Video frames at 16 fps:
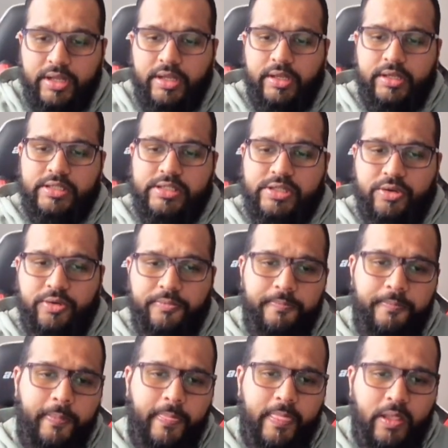So
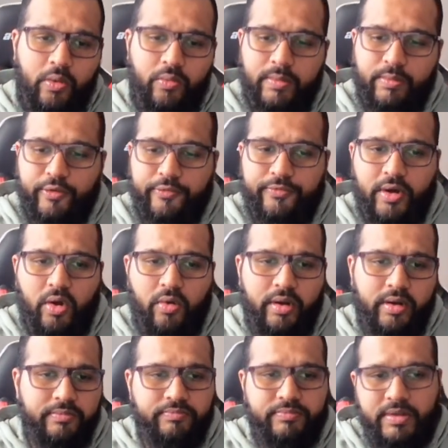we move forward.
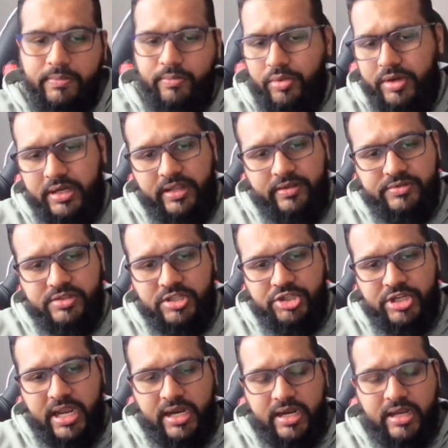Opponent gives a
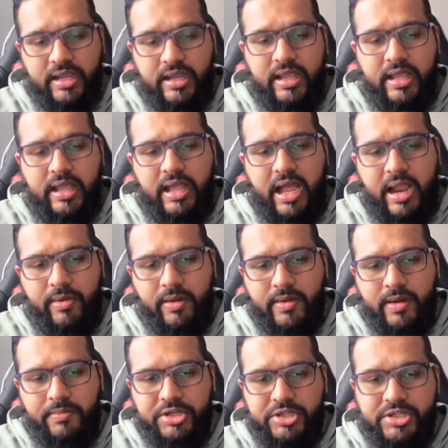check. I bring my
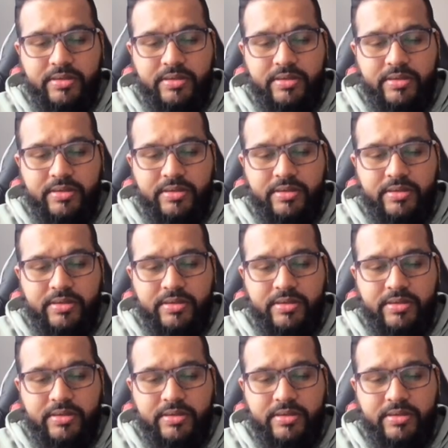bishop.